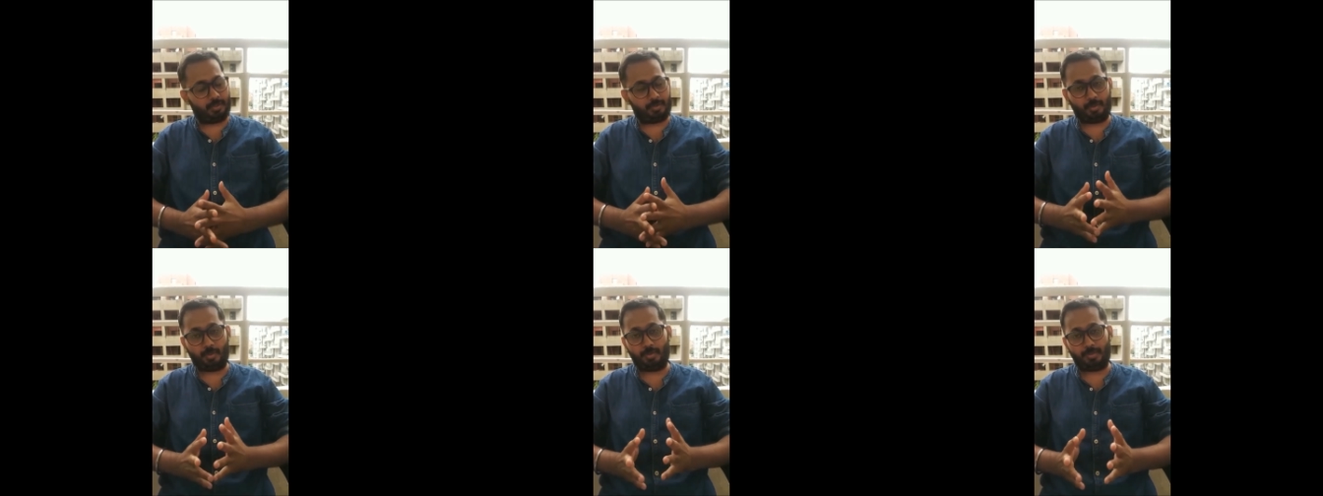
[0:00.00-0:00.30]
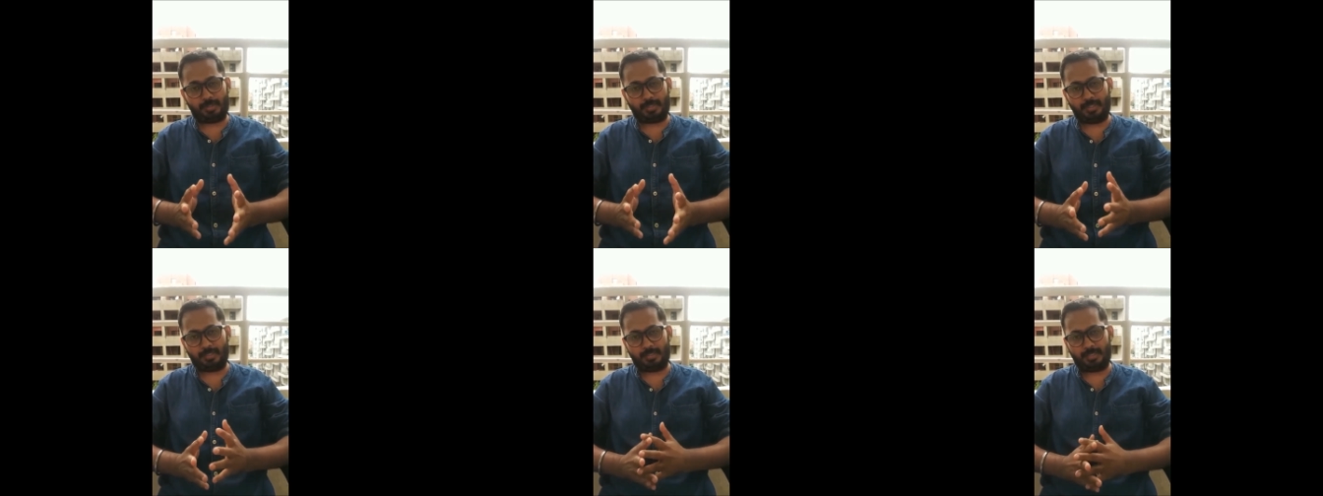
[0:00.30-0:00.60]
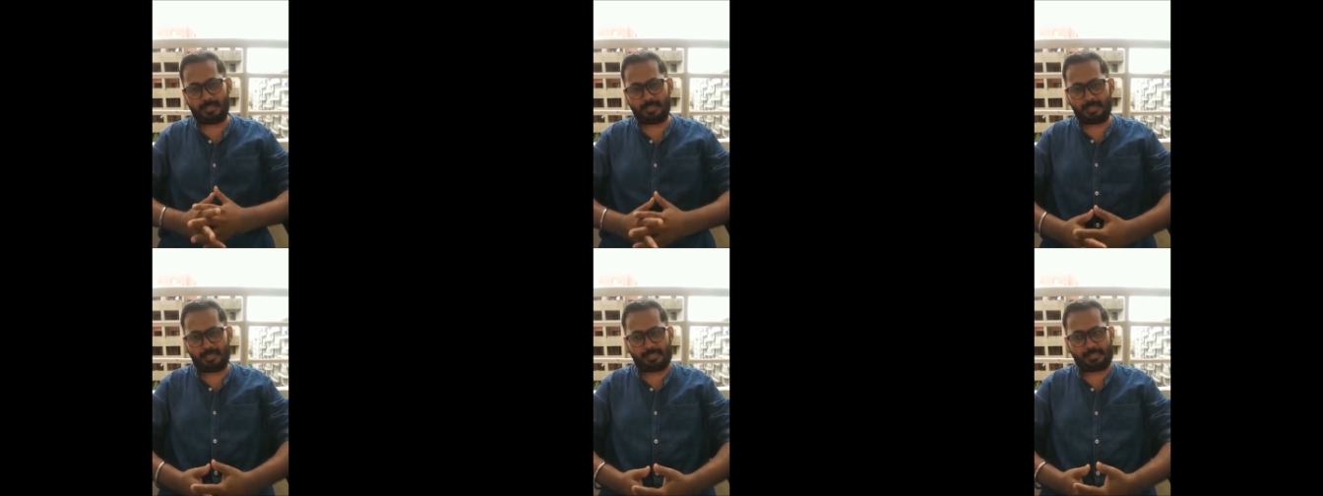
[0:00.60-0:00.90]
courses
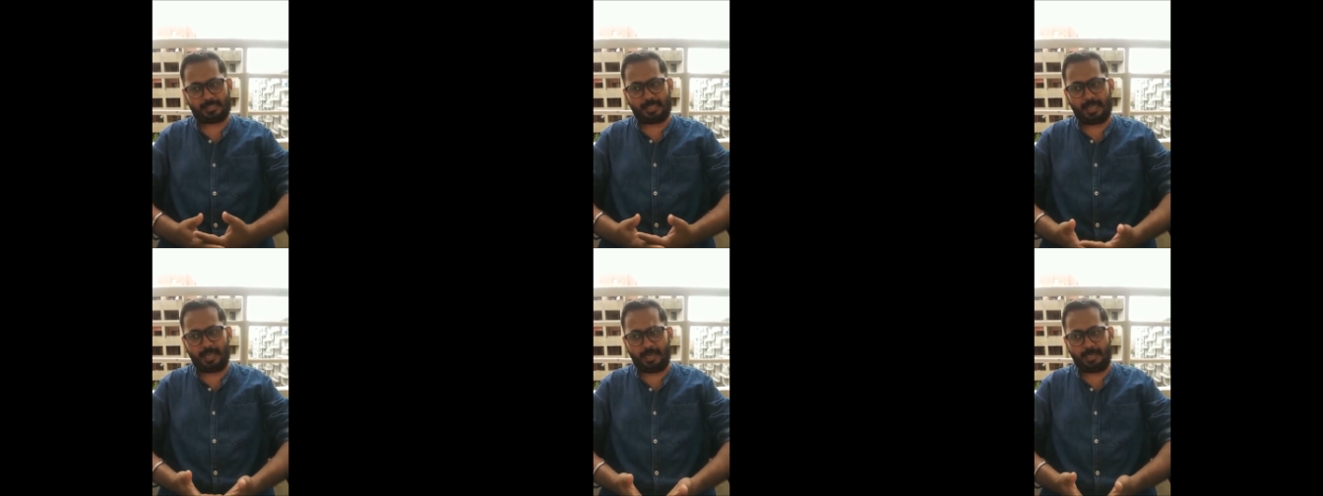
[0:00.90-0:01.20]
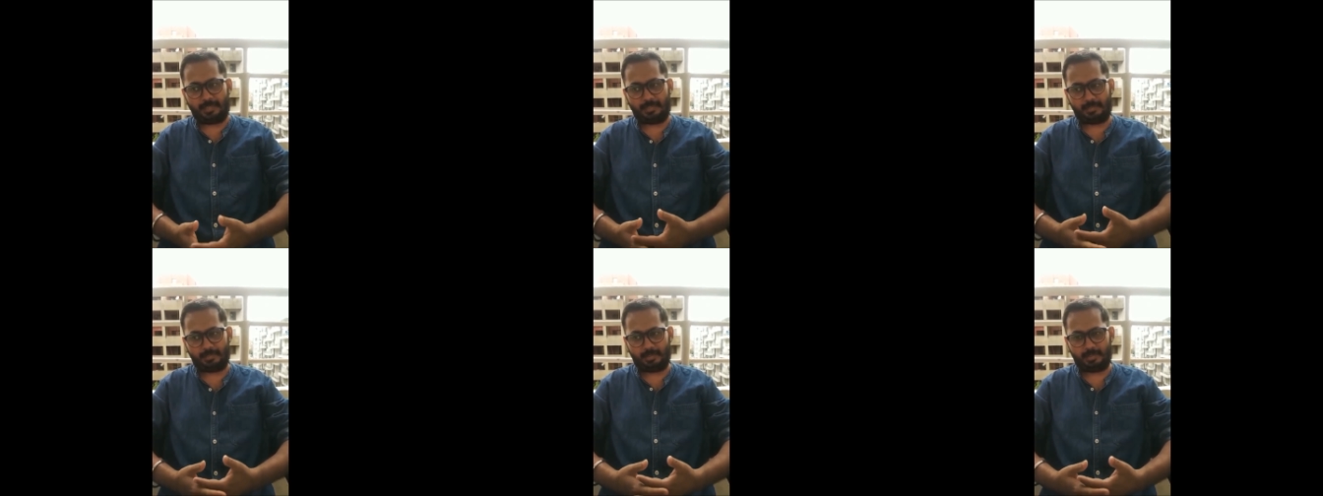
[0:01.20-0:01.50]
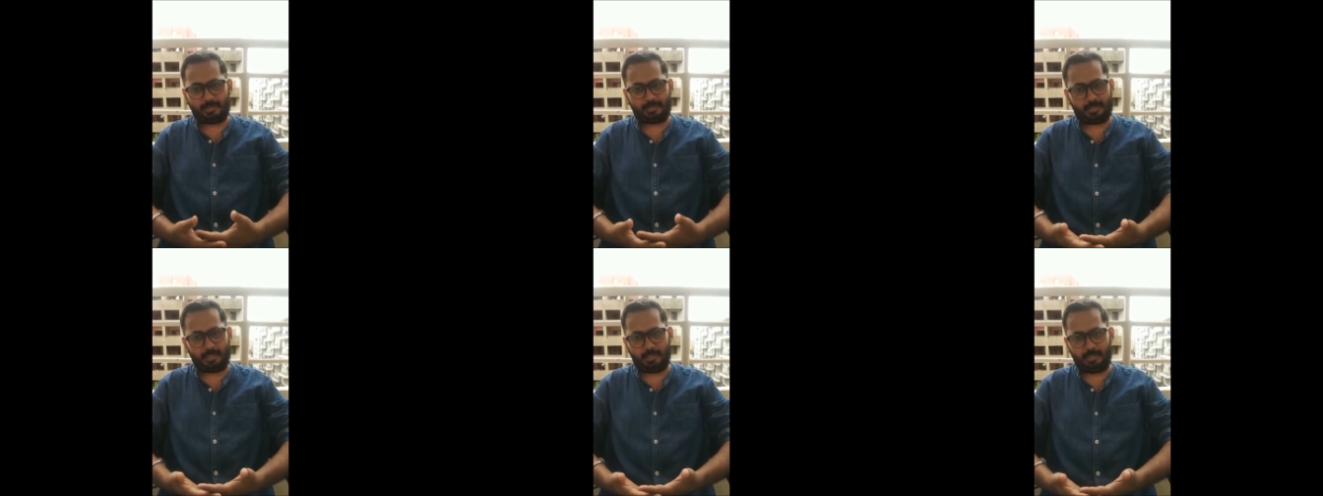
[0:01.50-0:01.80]
such as CAD,
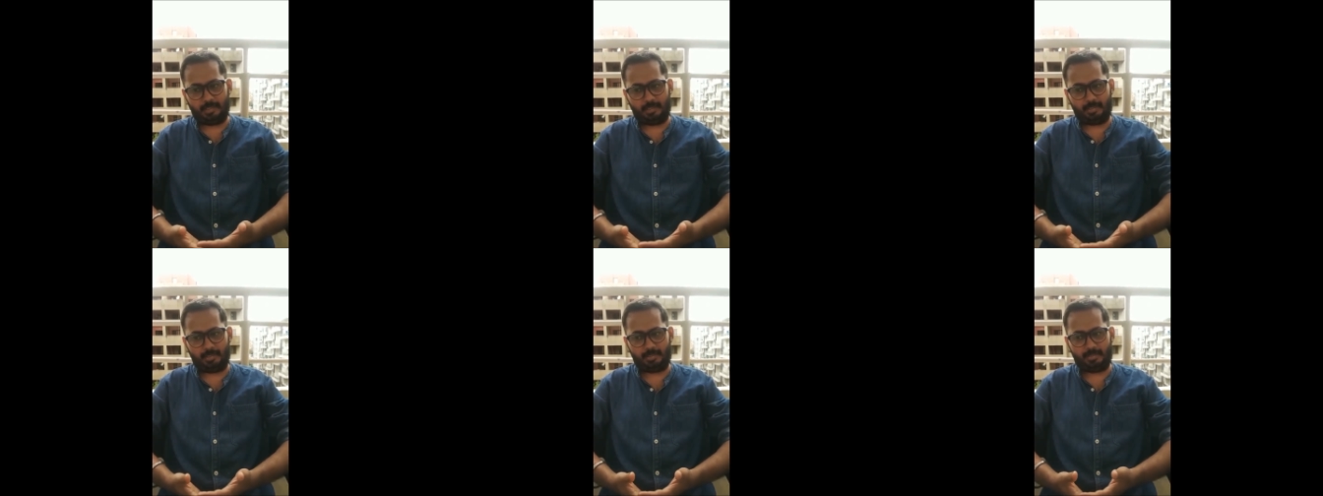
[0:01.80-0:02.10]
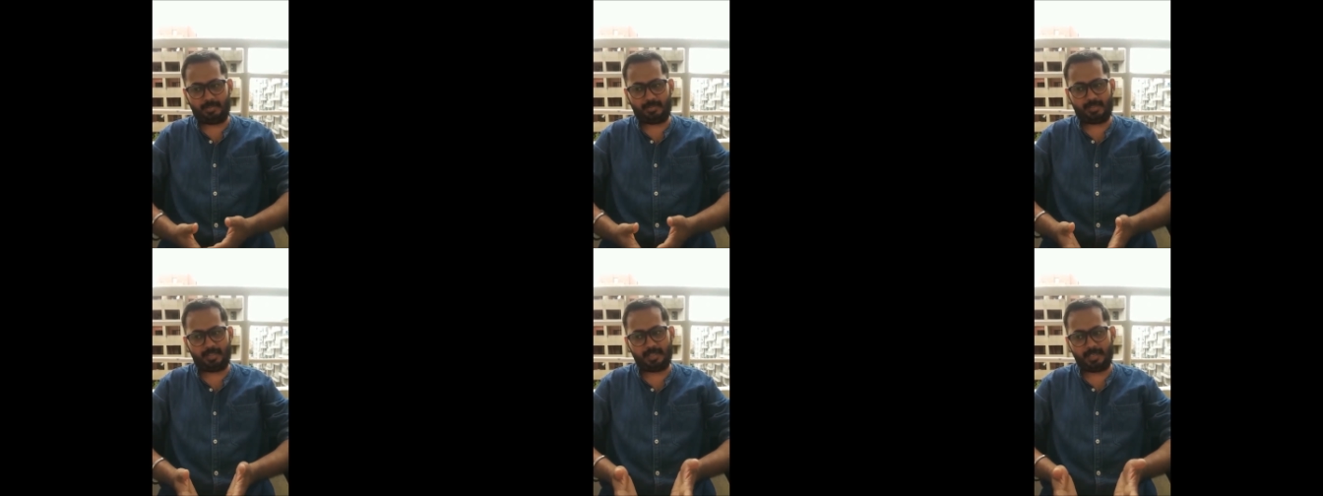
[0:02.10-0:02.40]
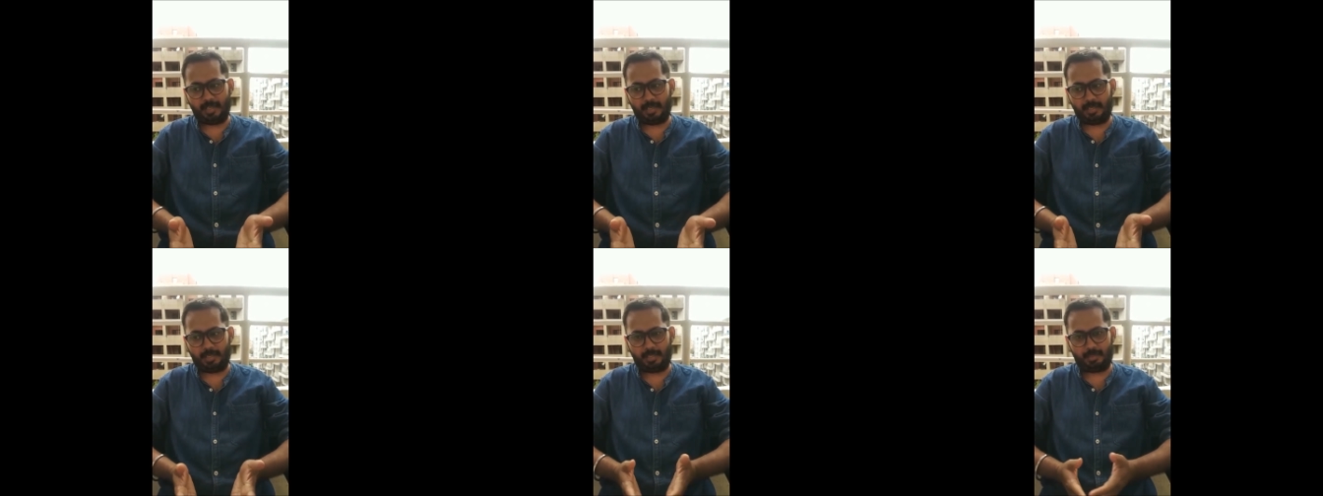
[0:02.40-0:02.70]

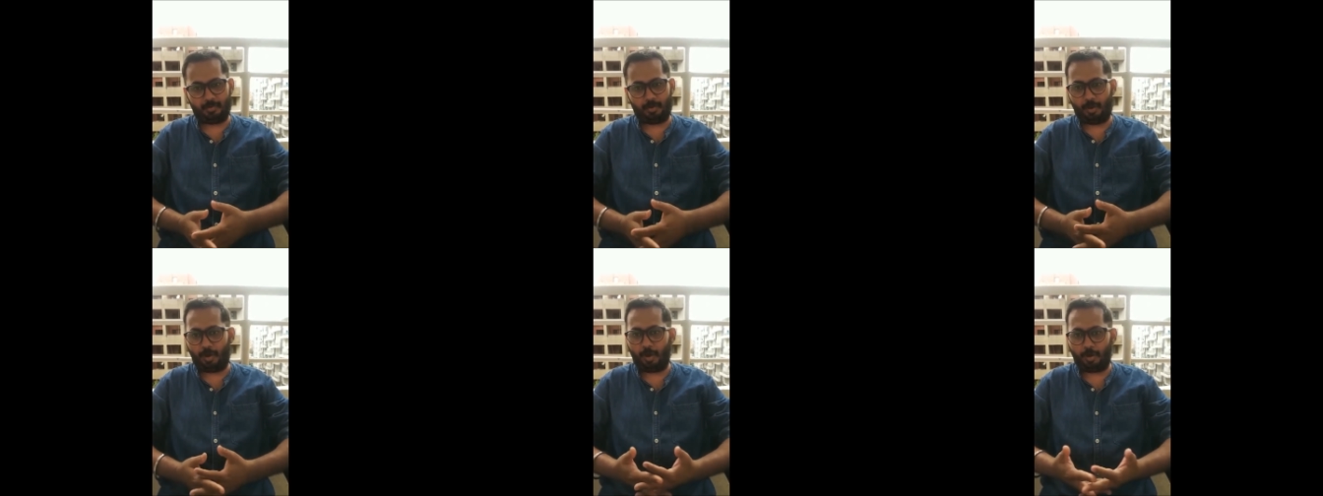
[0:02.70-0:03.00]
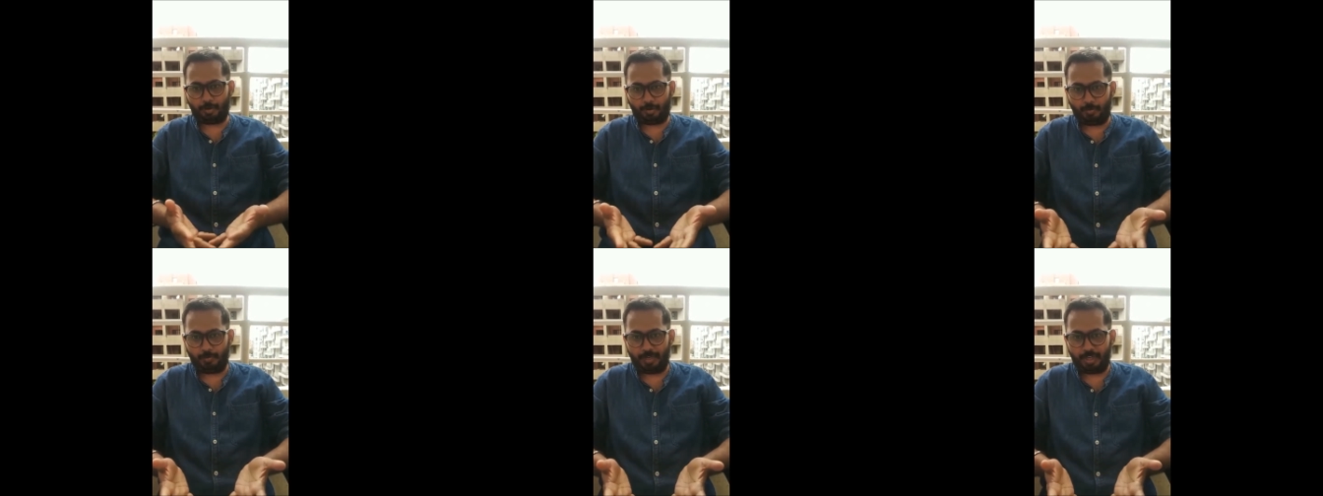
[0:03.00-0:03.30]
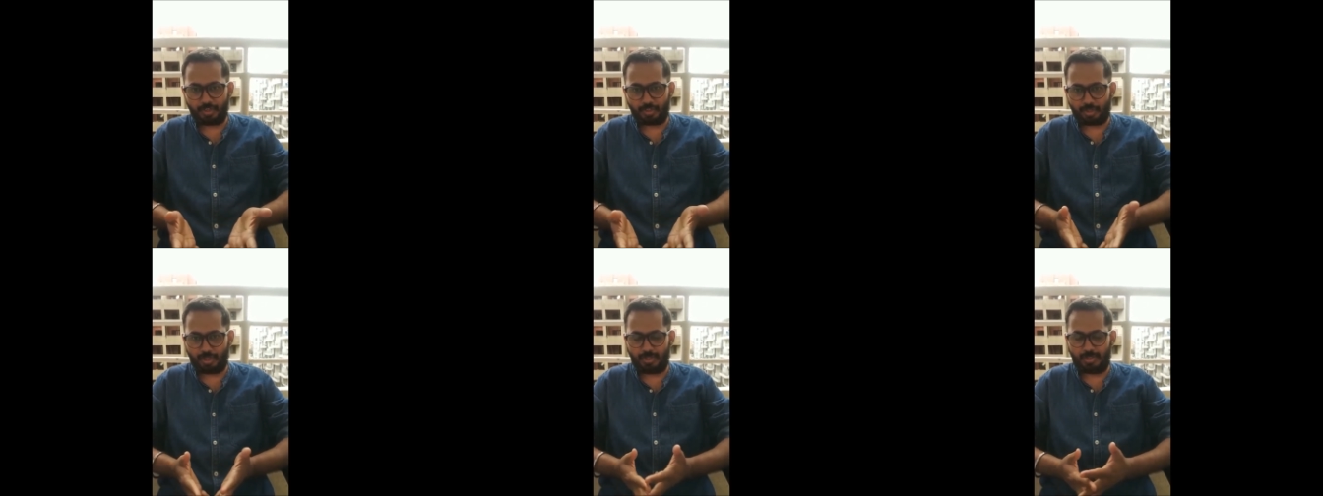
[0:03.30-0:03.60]
CAE or
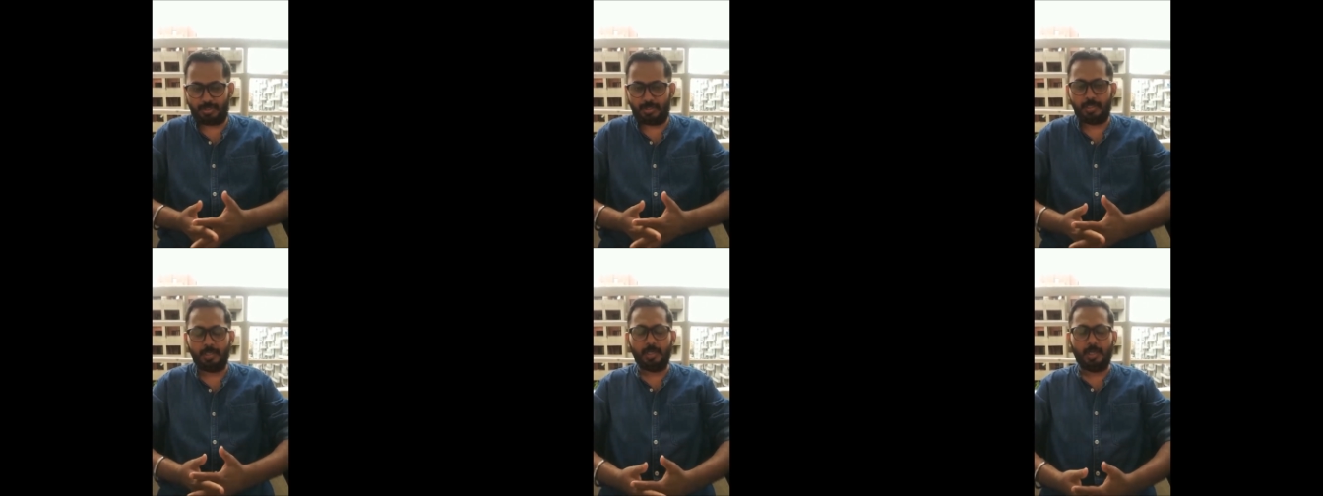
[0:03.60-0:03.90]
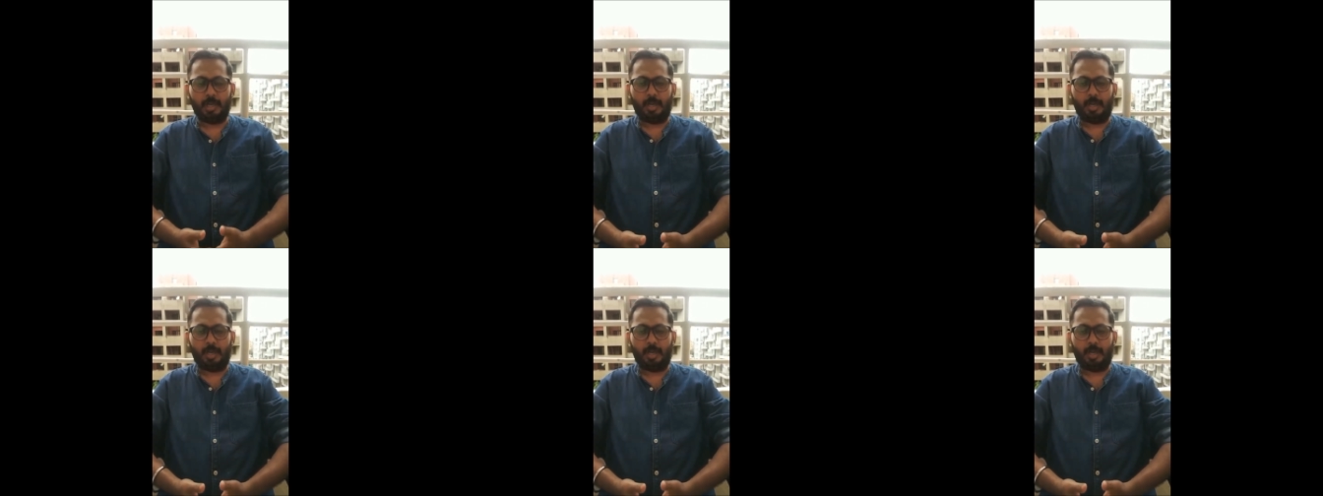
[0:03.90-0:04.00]
automation,